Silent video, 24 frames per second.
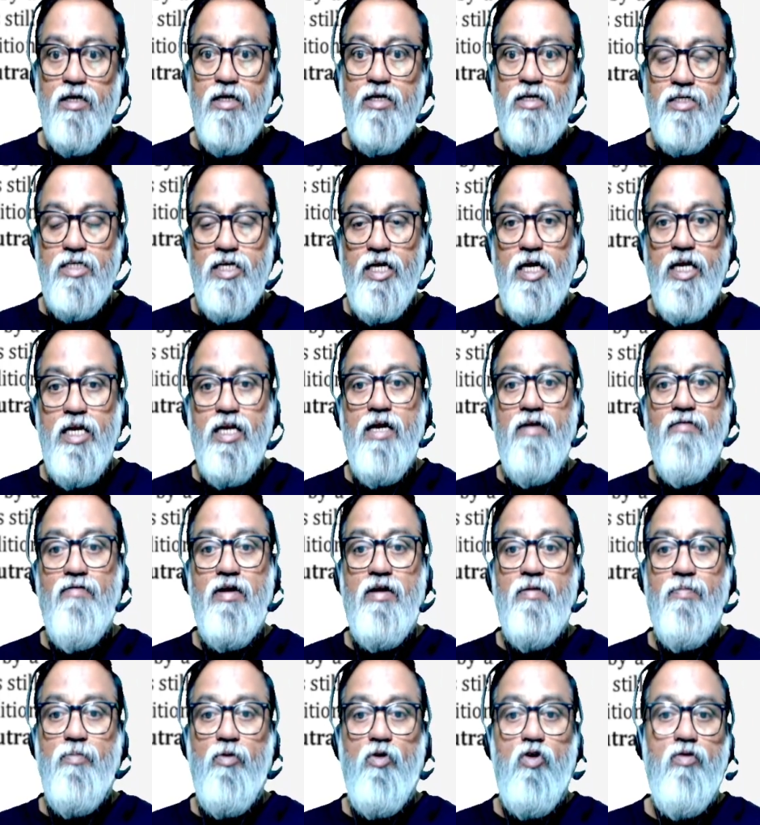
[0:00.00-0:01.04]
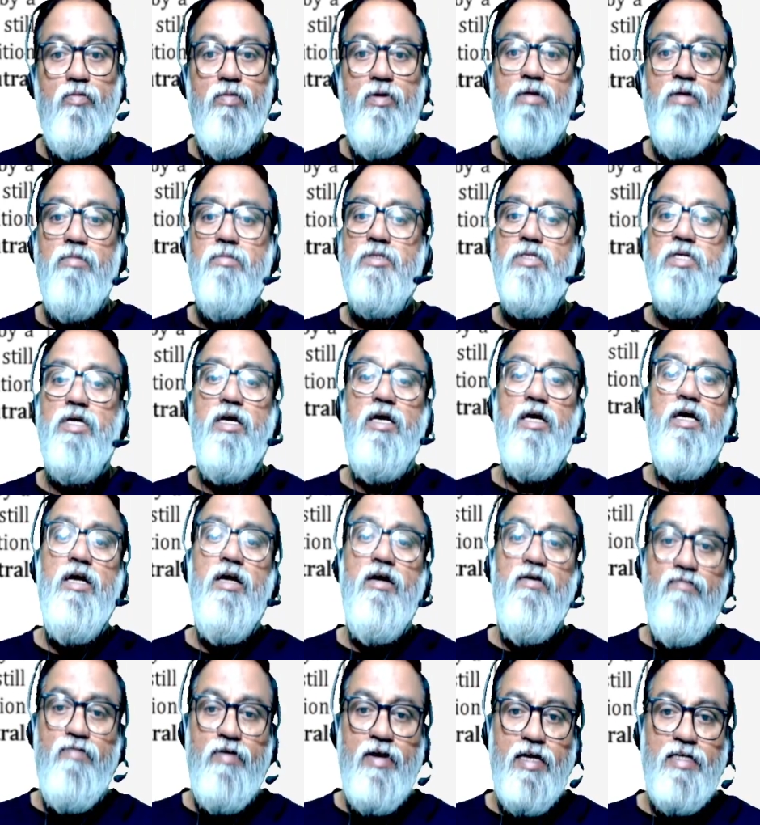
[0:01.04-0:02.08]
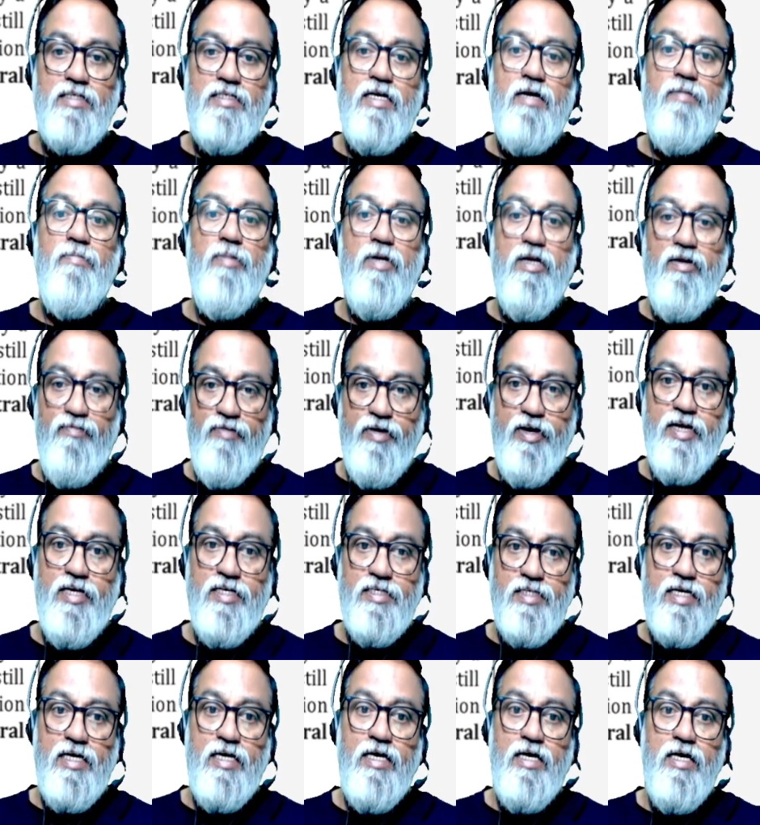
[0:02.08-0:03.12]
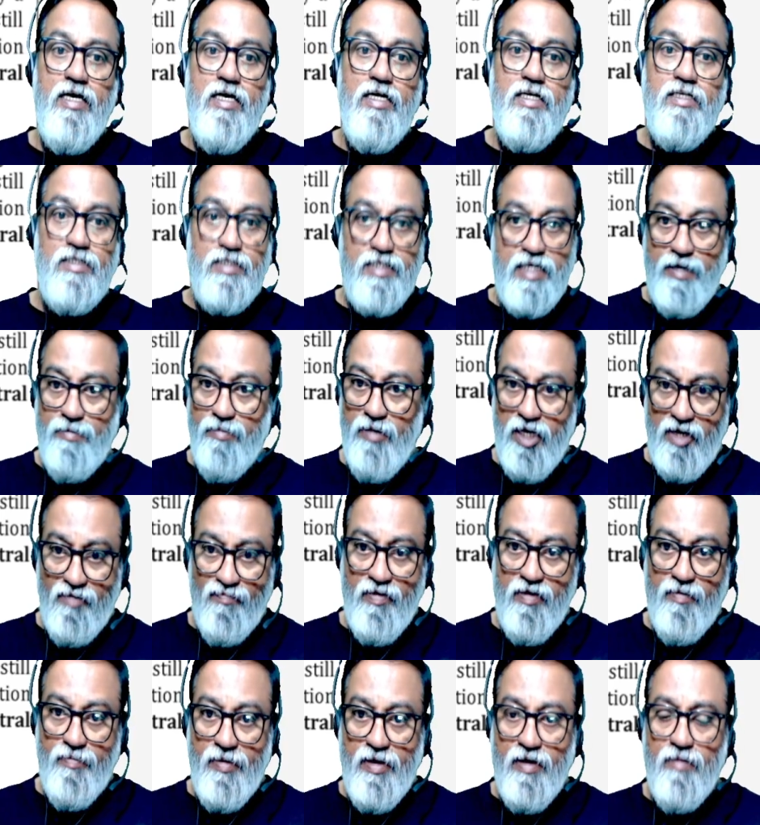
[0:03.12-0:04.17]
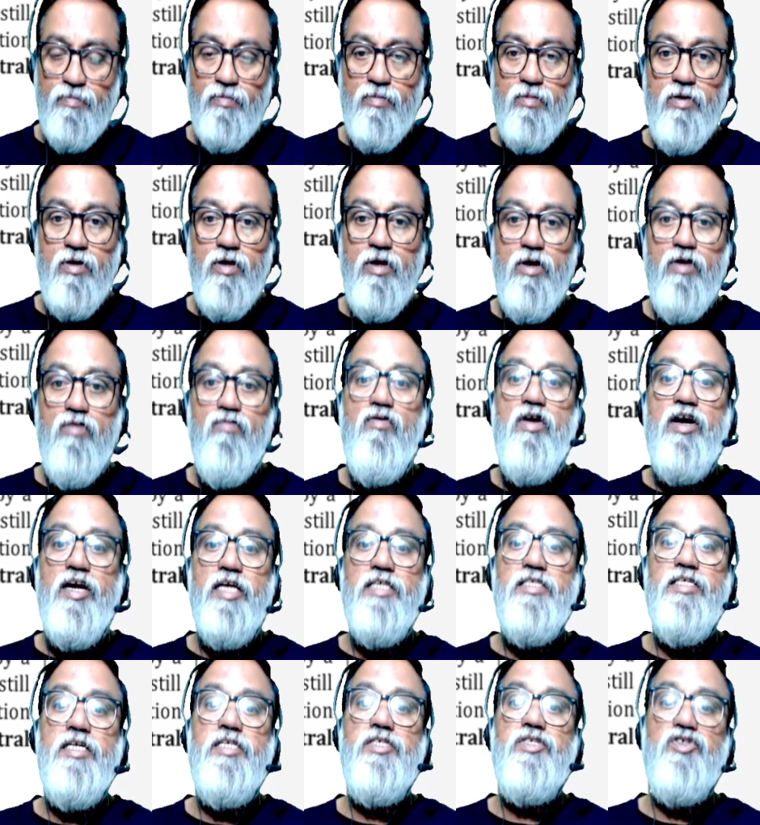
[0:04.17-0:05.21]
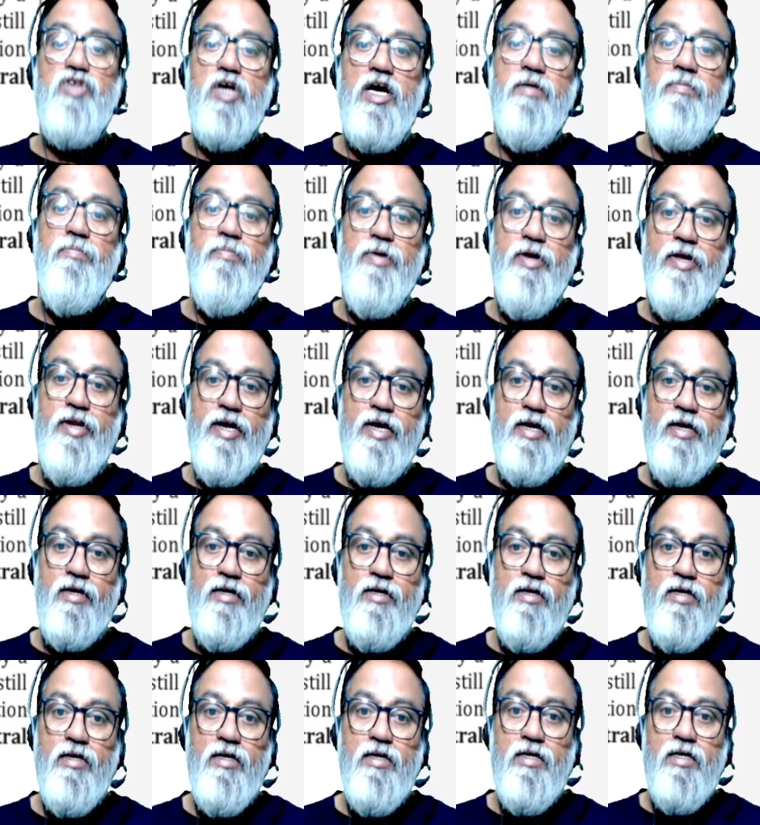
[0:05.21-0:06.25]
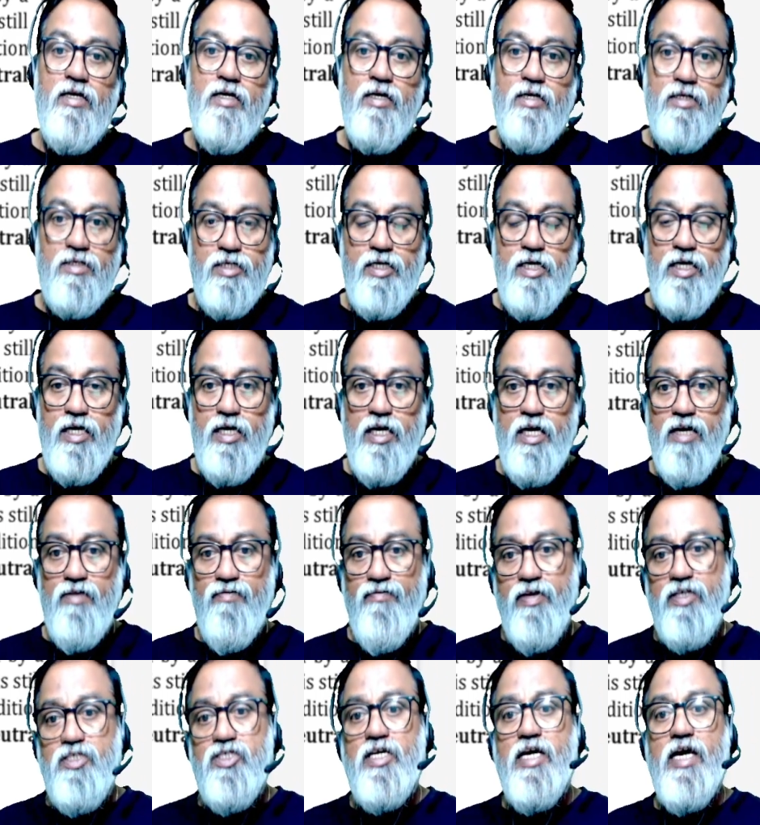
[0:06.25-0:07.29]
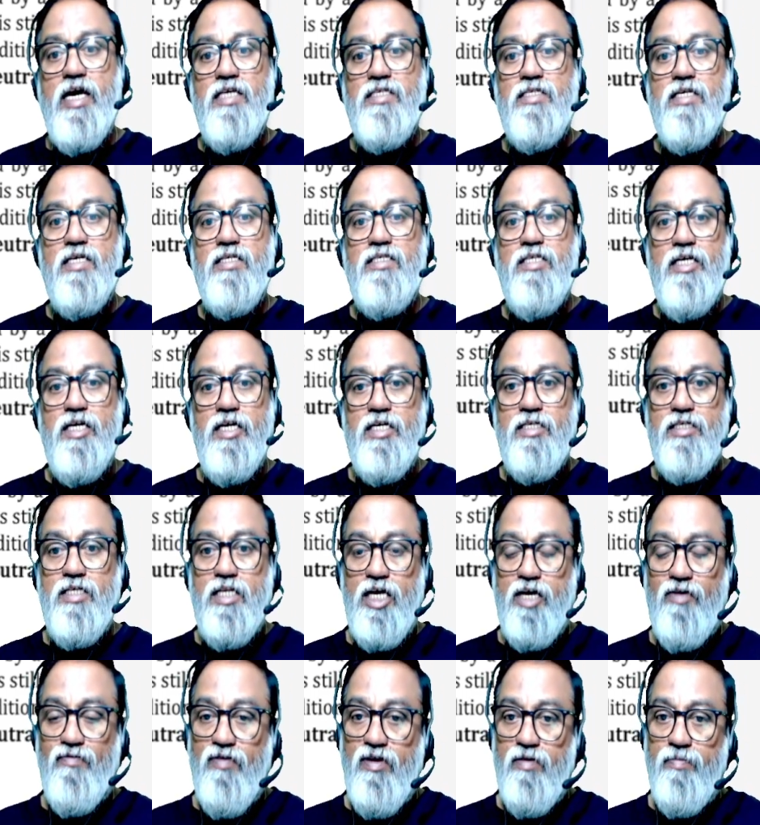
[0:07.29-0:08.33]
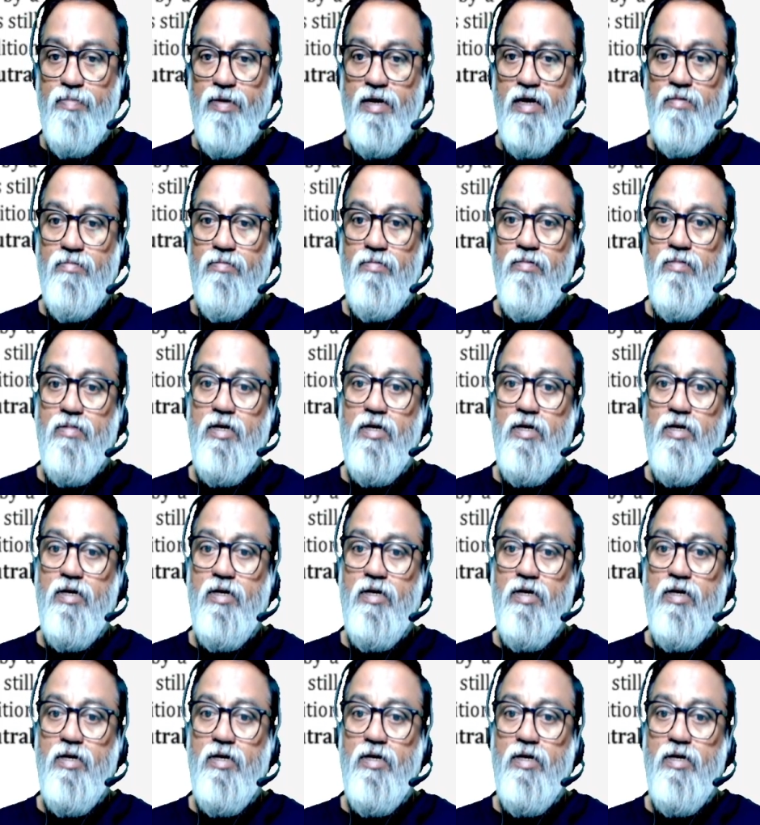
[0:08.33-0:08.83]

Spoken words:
See, in our problems, for example, if it is a stable equilibrium, what is its time period? See, in which cases it is in equilibrium